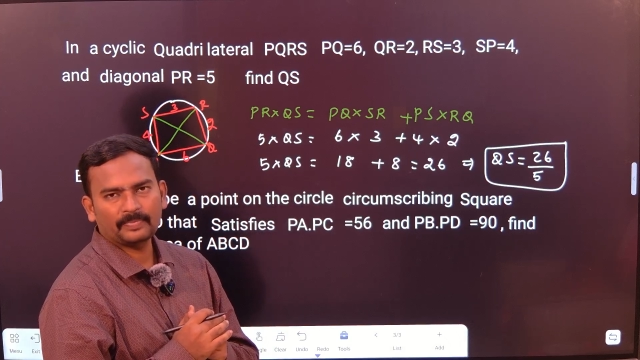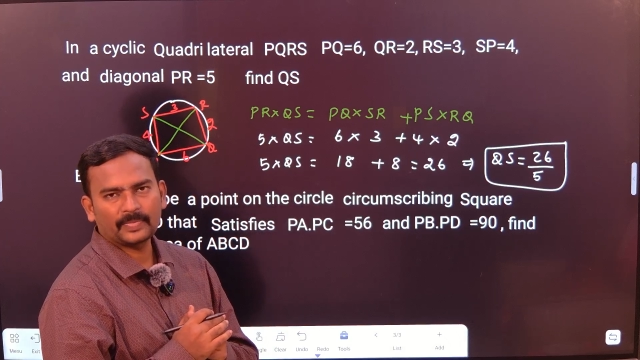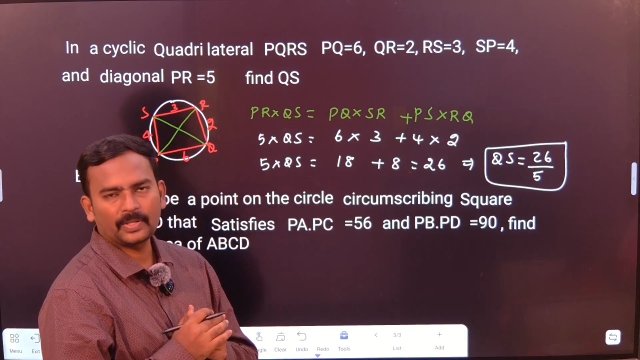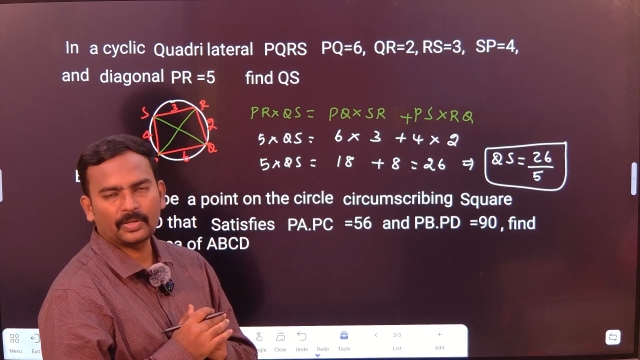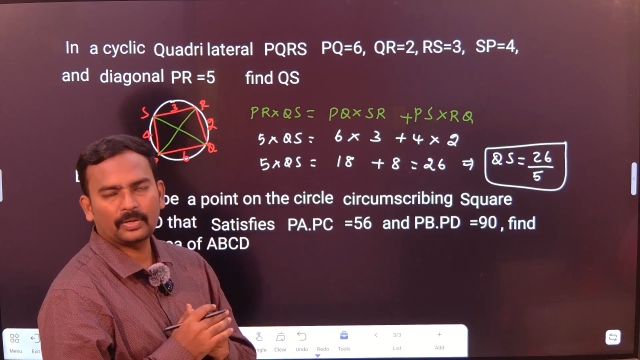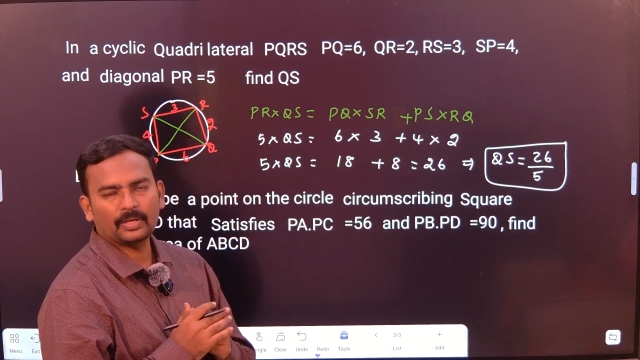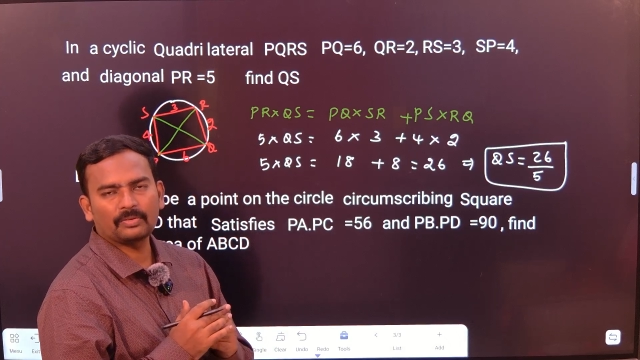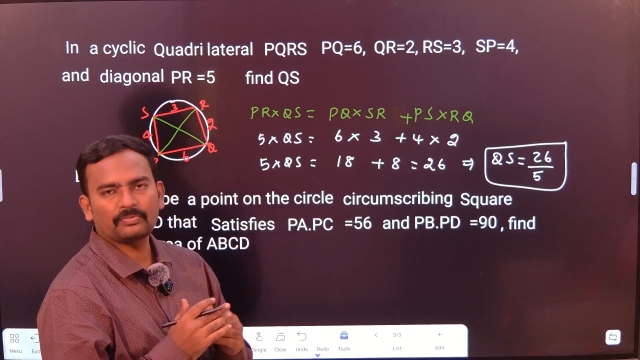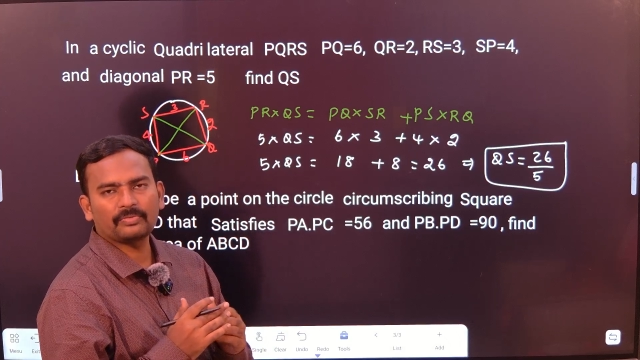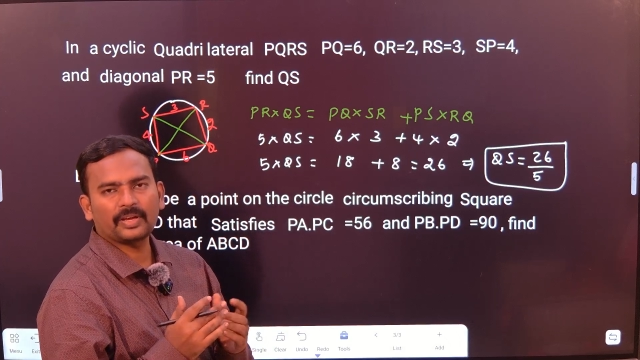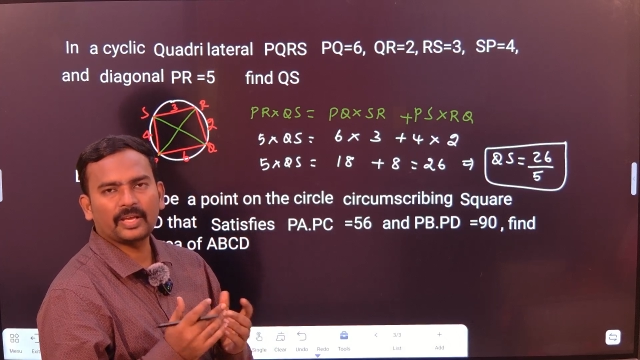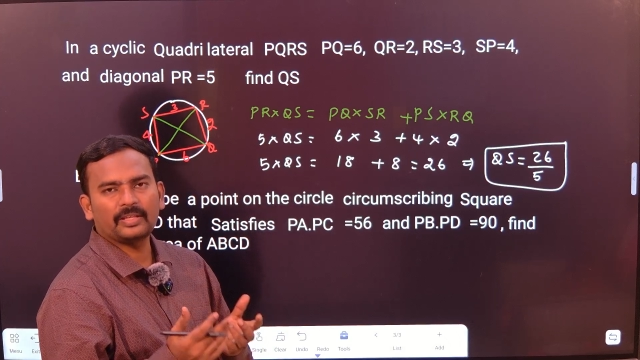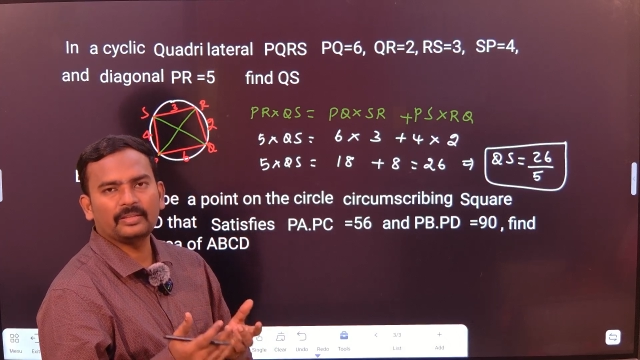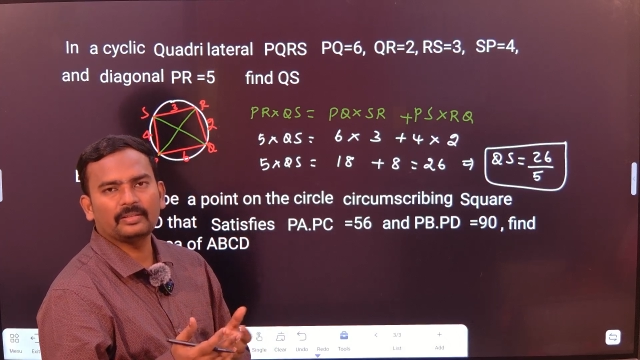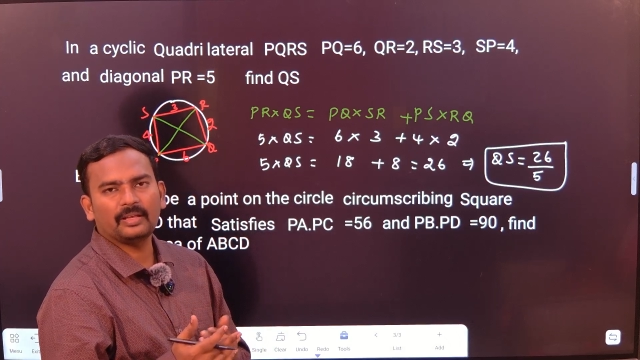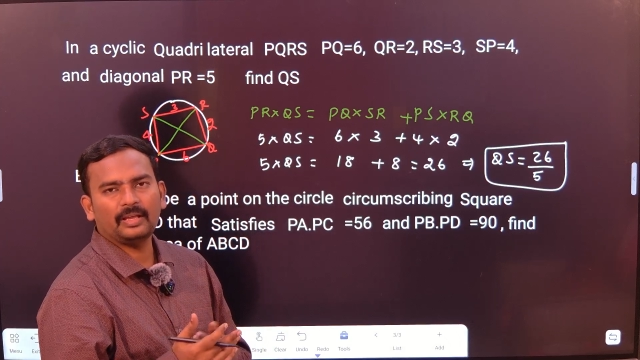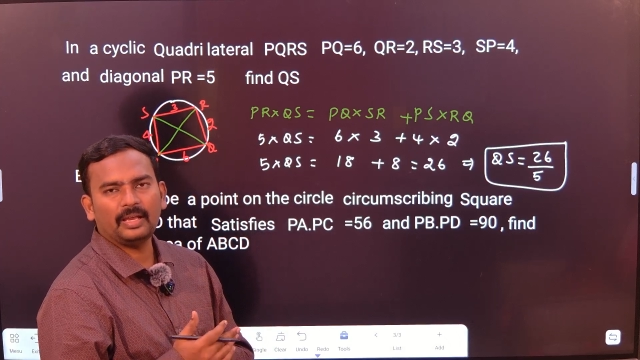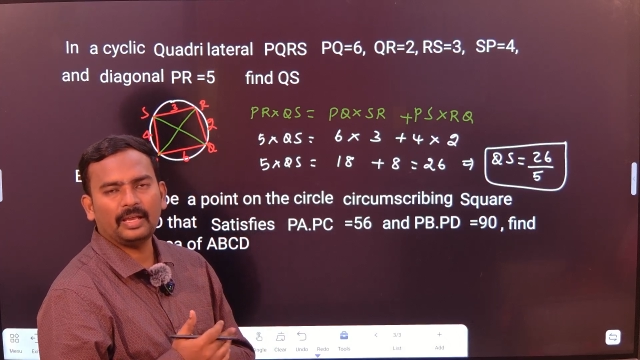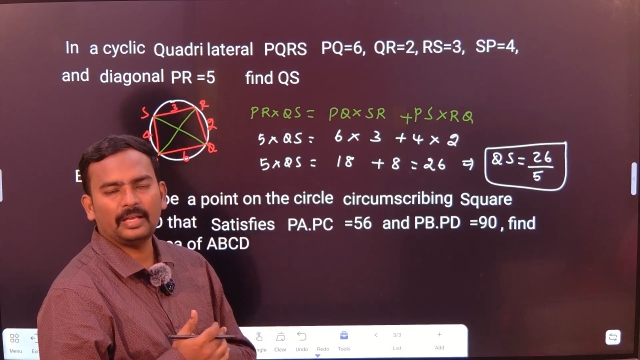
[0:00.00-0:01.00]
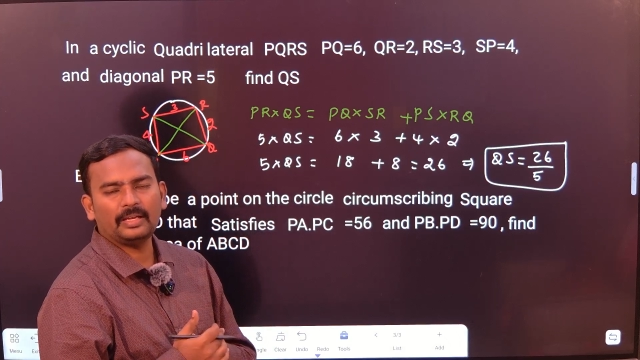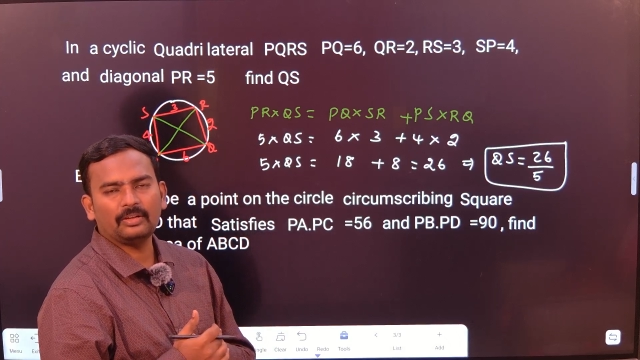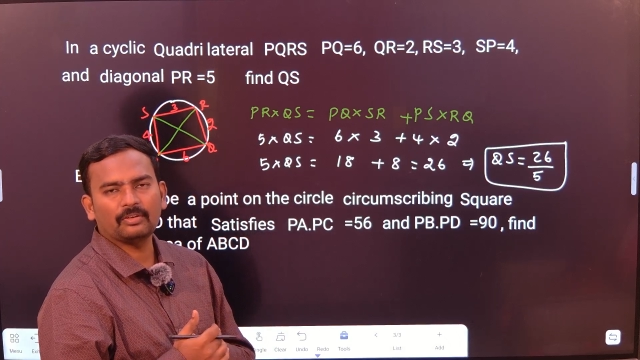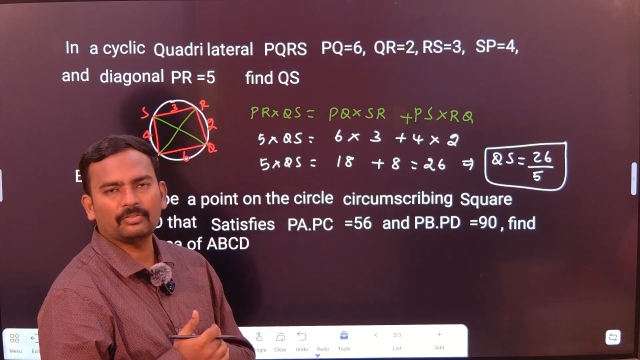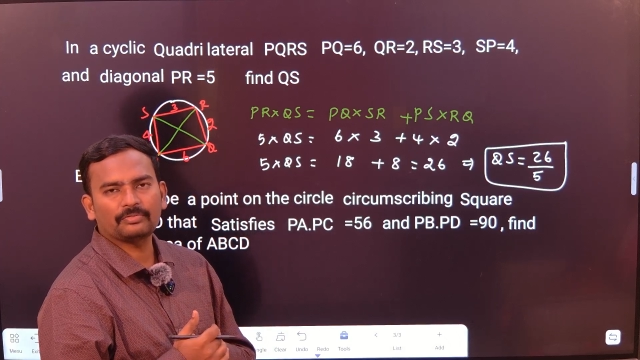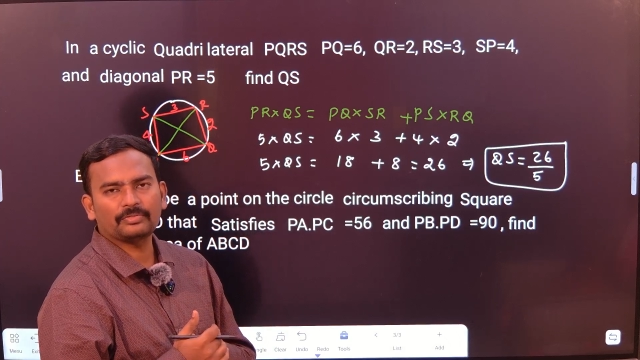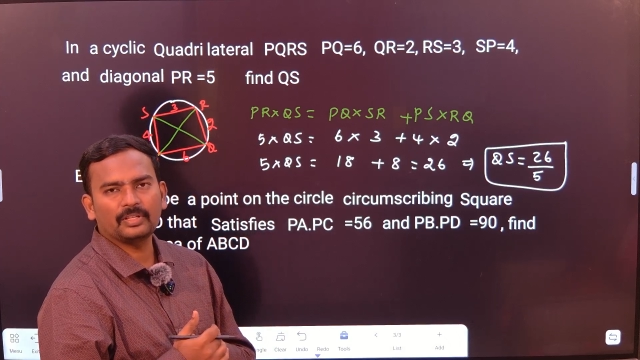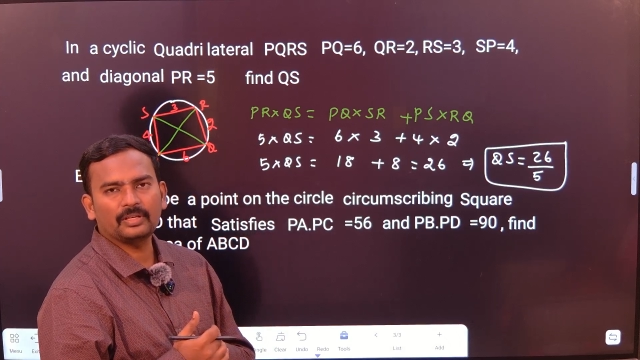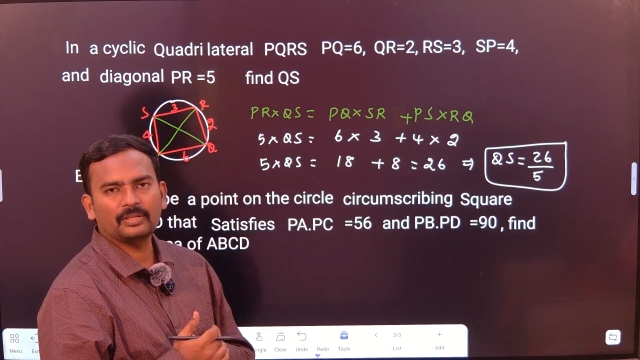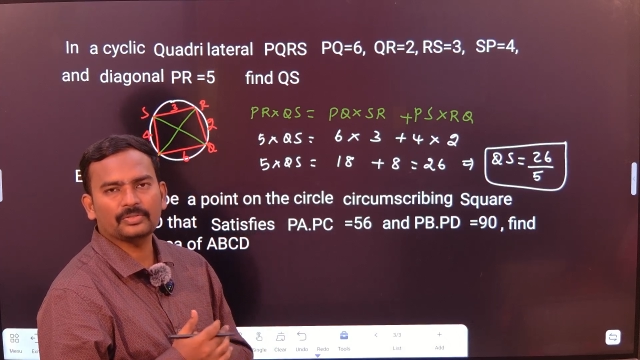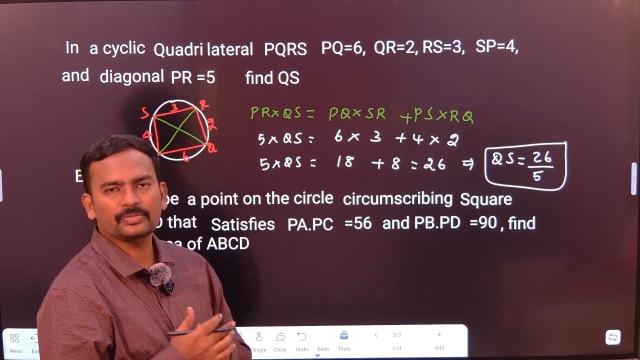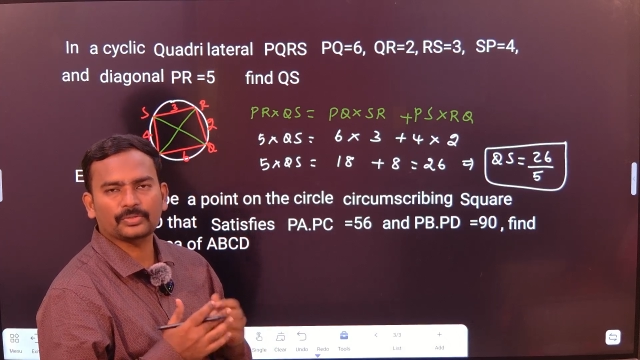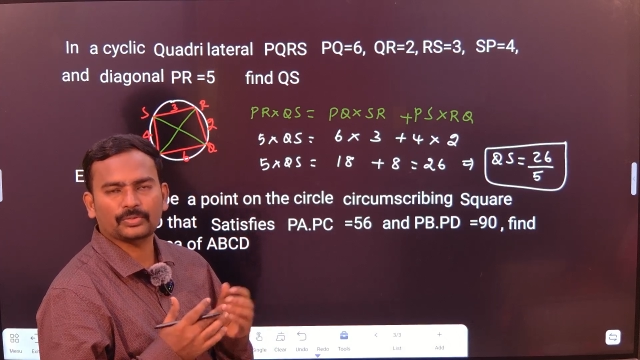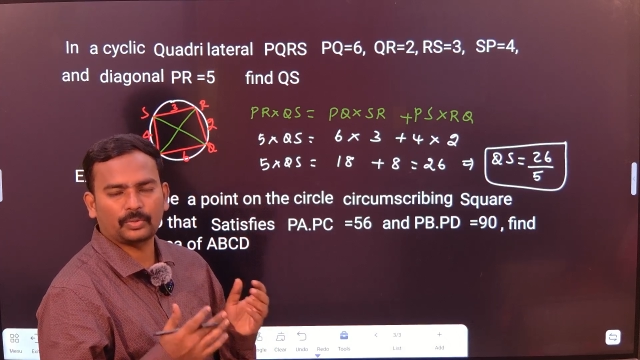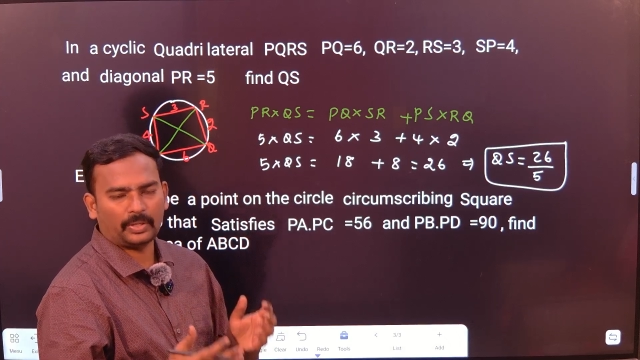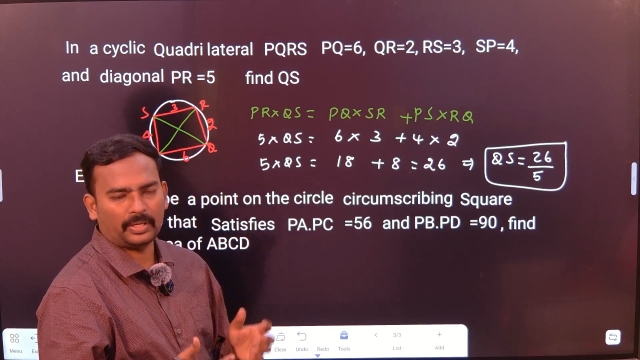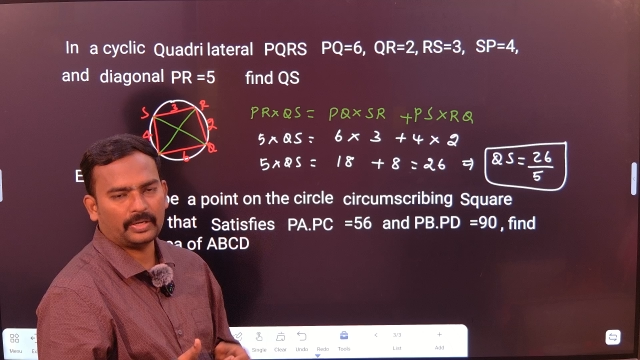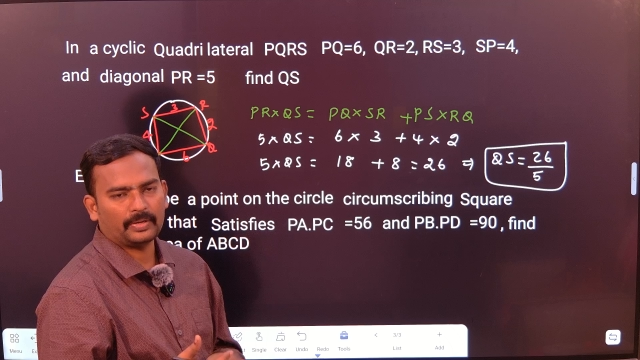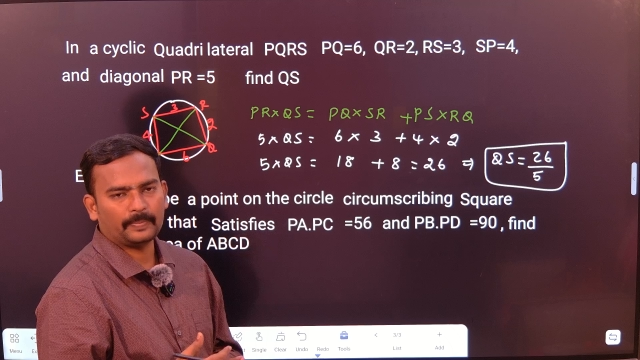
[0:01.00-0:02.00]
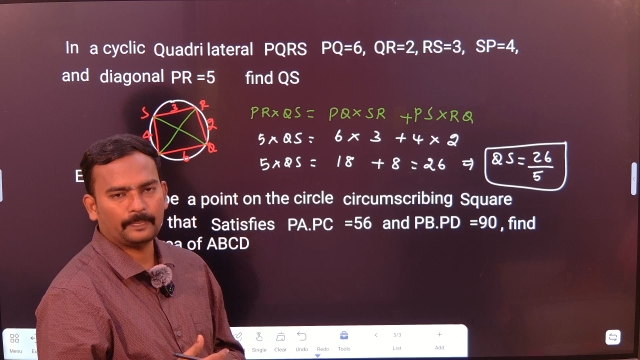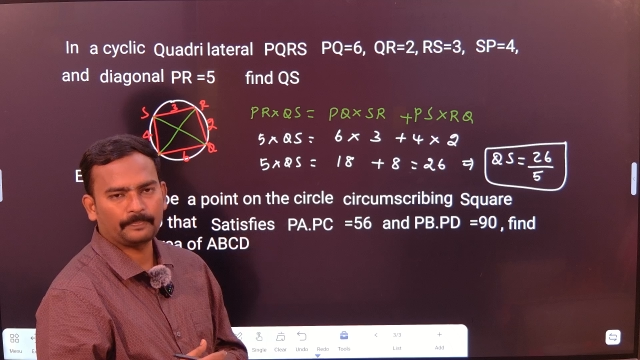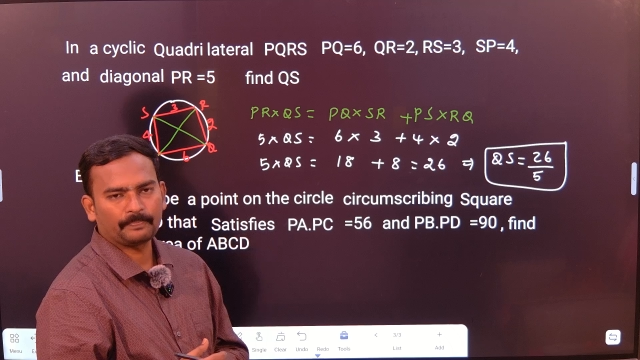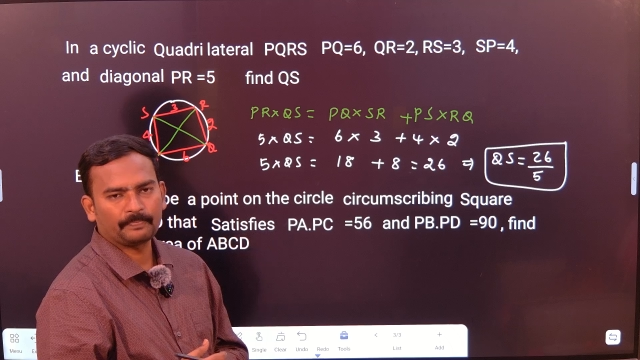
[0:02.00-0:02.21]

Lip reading: You can find the area of the square.